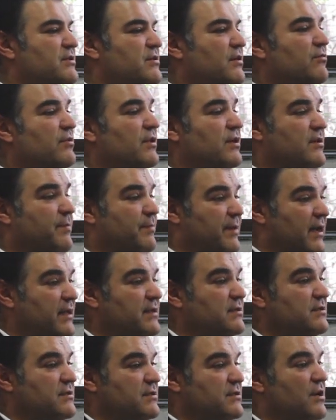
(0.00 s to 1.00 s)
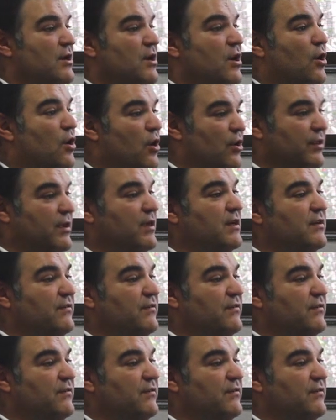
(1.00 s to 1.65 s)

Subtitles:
so it really depends on the